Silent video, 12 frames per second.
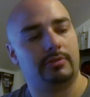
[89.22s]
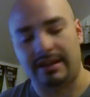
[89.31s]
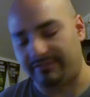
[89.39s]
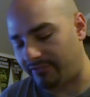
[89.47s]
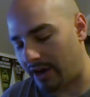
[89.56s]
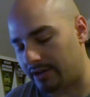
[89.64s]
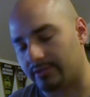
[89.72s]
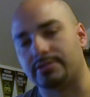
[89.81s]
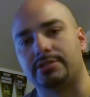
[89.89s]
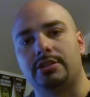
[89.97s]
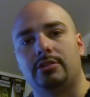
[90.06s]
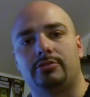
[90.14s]
that
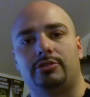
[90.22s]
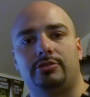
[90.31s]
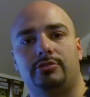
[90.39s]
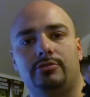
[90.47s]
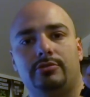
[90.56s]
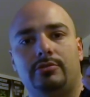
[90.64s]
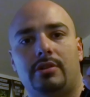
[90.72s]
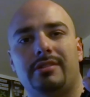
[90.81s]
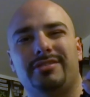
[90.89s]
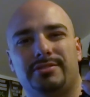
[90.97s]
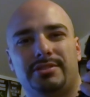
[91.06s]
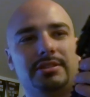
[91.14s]
fires CO2
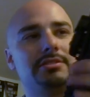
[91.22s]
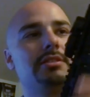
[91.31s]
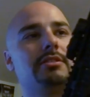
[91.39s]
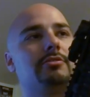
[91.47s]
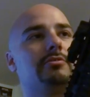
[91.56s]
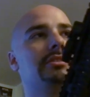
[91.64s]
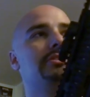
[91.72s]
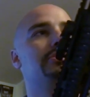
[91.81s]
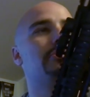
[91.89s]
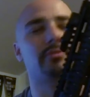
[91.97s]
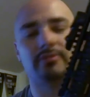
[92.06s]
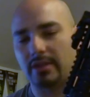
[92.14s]
under 60 degrees,
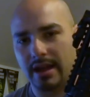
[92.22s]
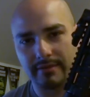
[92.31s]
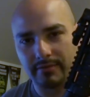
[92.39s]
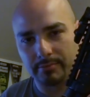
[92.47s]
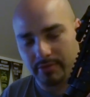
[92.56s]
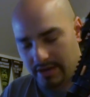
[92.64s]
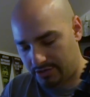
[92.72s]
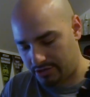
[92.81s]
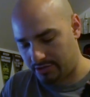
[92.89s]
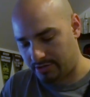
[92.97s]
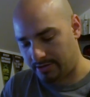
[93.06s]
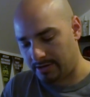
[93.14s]
you don't really have the
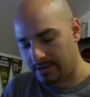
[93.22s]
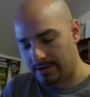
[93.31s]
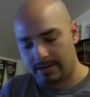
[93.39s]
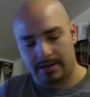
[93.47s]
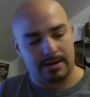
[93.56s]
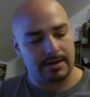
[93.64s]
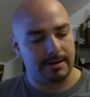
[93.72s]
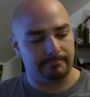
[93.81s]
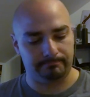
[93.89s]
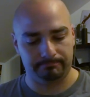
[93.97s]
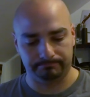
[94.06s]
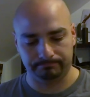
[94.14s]
pressure
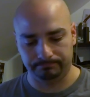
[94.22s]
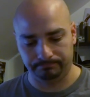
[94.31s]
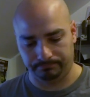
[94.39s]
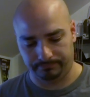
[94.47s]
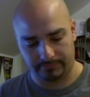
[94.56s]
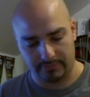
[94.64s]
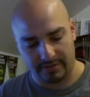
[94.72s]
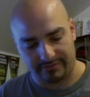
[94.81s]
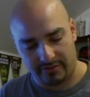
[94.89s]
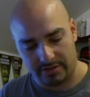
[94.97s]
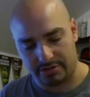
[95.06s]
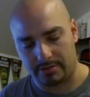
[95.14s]
to
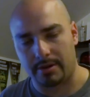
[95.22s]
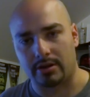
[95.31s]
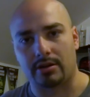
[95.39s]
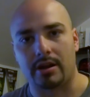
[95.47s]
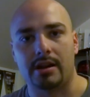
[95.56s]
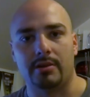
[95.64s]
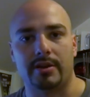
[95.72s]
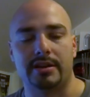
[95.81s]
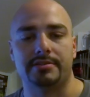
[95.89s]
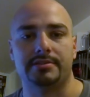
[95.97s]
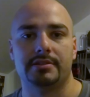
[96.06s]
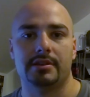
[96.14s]
function a marker
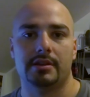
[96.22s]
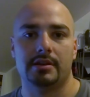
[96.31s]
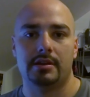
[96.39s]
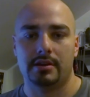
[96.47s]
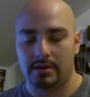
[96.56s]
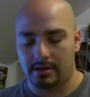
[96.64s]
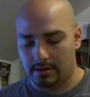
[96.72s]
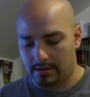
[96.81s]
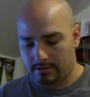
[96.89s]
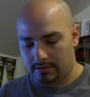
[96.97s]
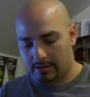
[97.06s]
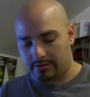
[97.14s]
anyways.
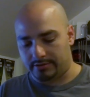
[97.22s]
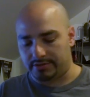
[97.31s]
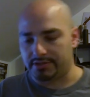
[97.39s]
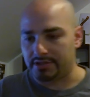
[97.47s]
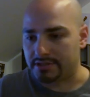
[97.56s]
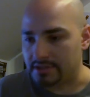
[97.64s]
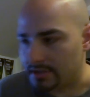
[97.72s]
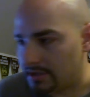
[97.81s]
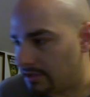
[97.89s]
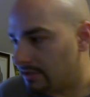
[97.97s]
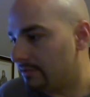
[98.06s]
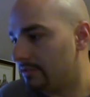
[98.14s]
Under
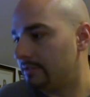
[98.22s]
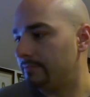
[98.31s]
60